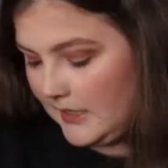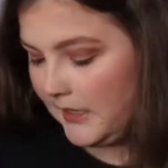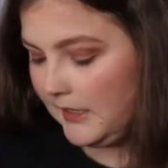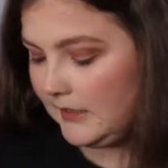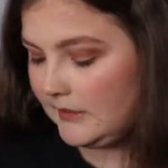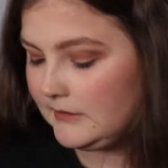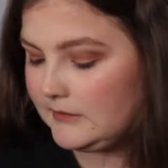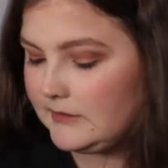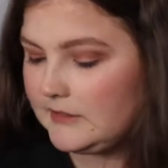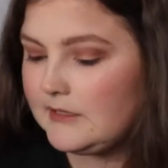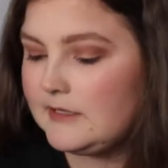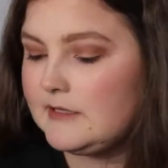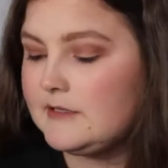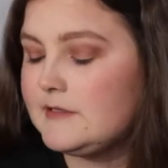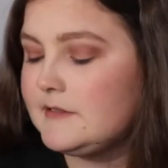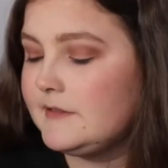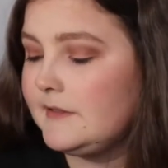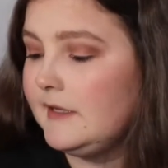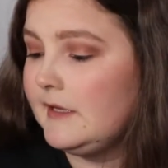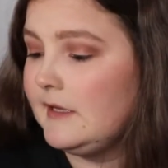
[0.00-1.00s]
and
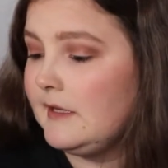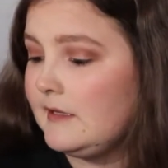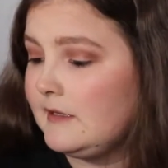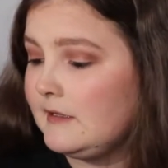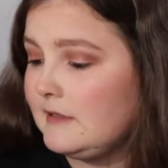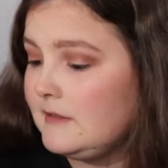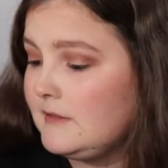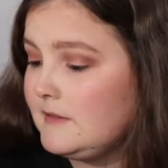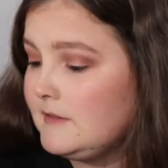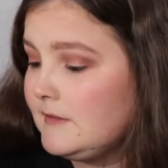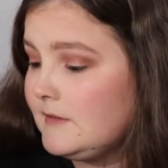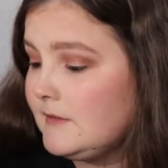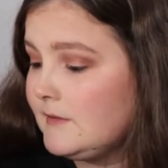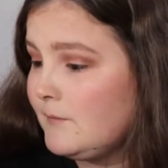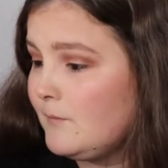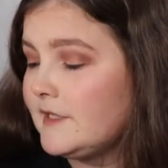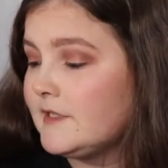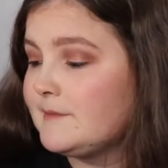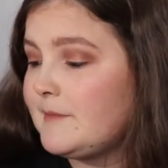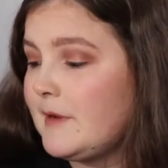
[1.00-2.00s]
this is
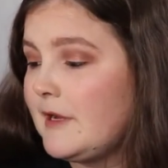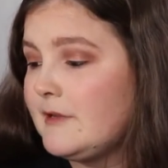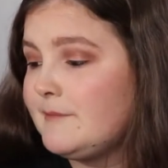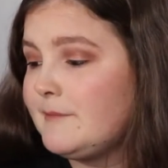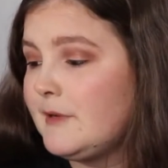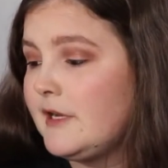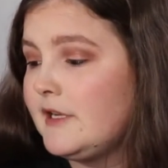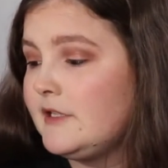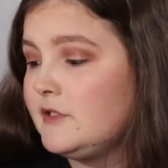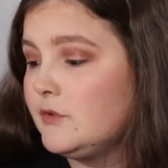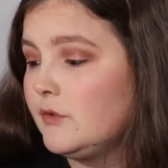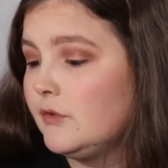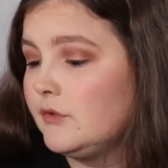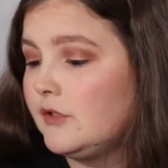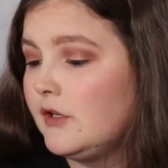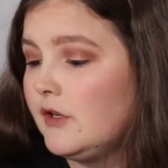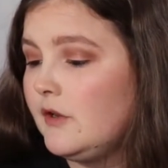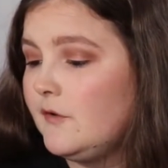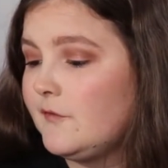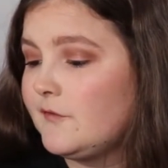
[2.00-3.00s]
inspired by
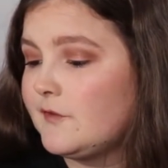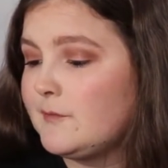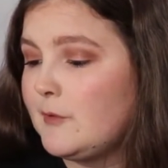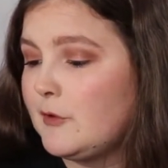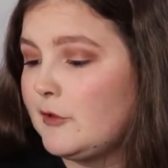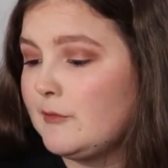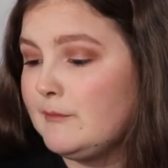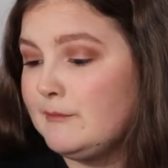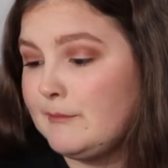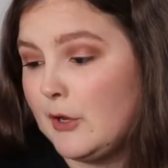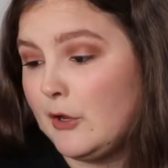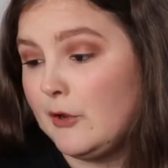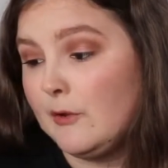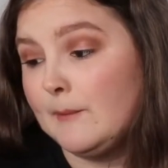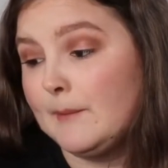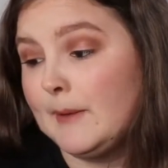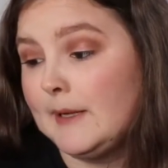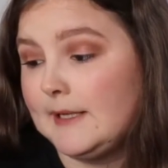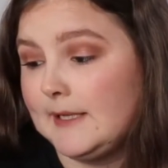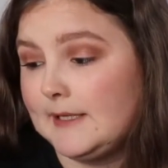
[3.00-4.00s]
Daughter of Smoke and Bone
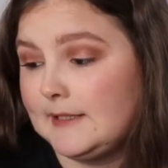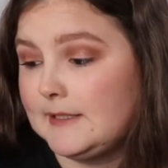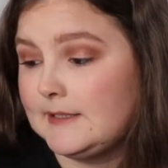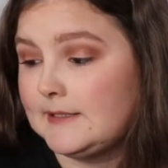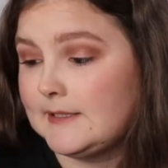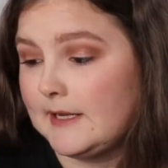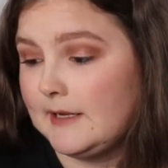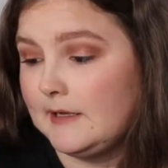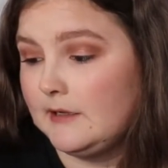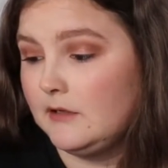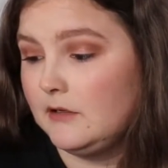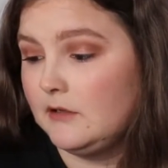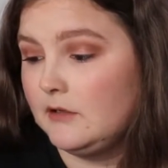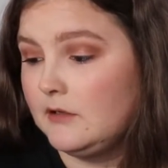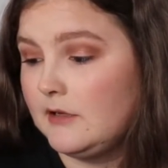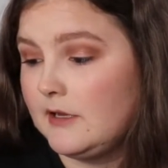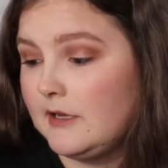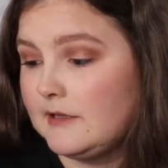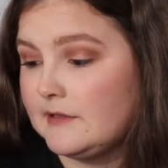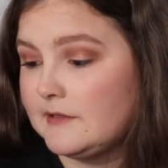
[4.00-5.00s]
by Laini Taylor.
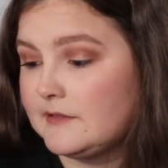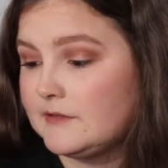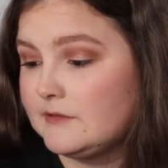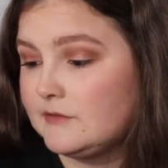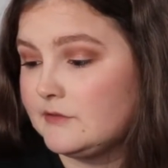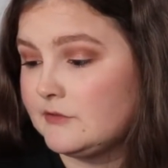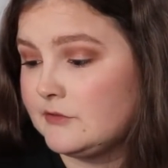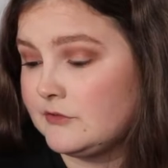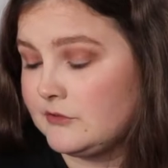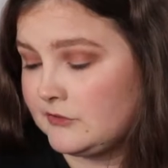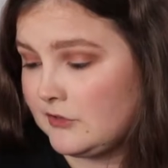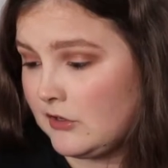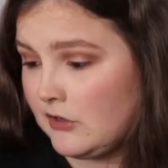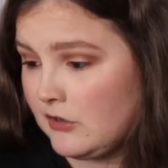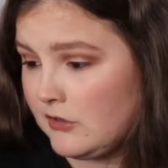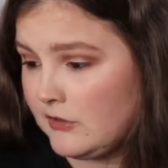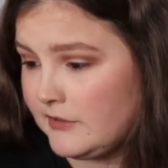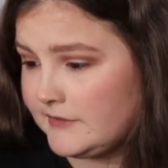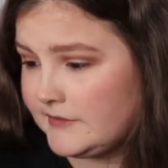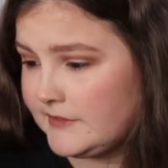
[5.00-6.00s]
It
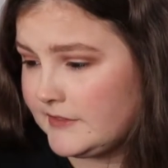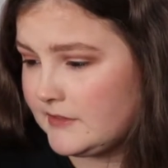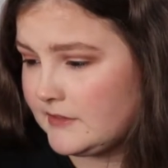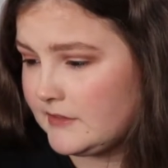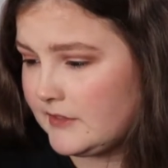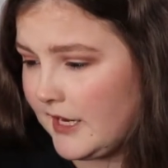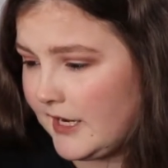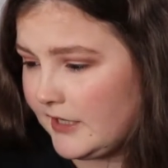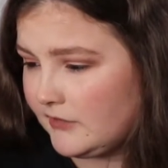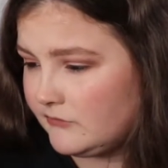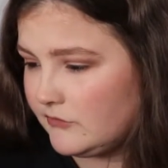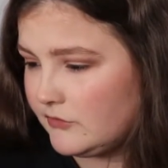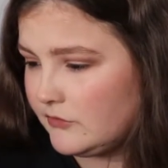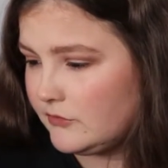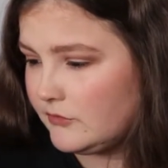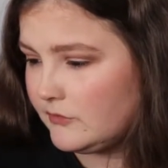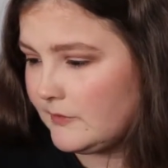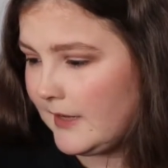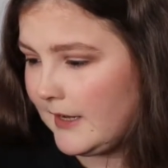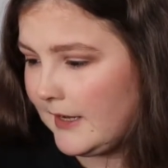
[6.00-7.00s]
stars
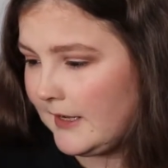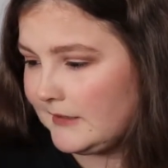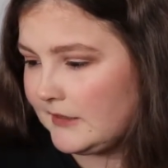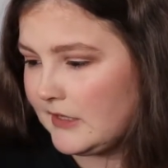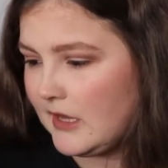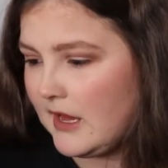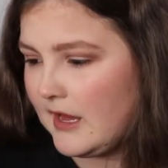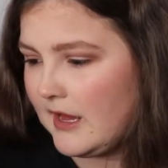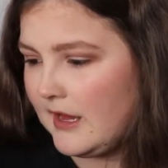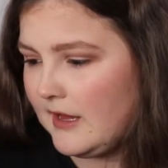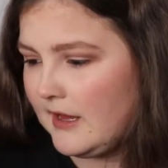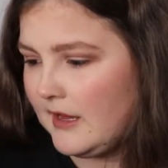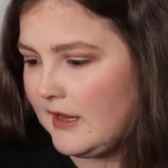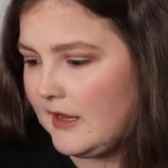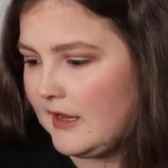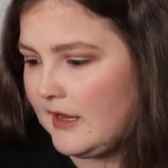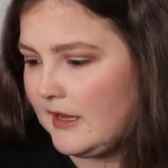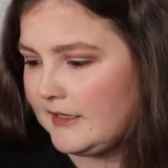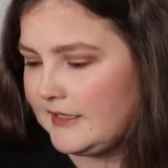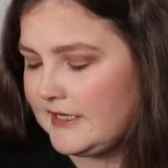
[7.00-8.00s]
Karu and
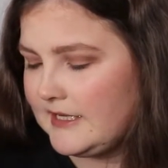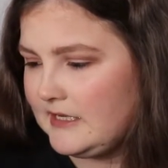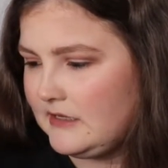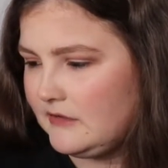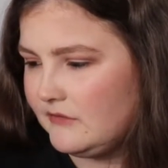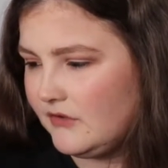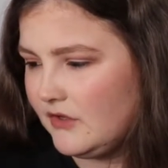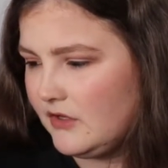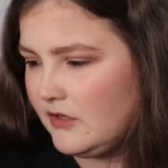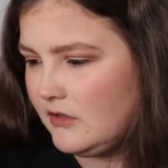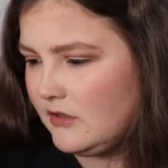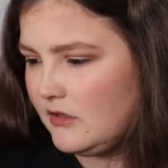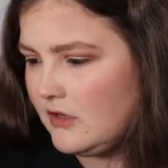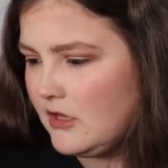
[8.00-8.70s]
Akiva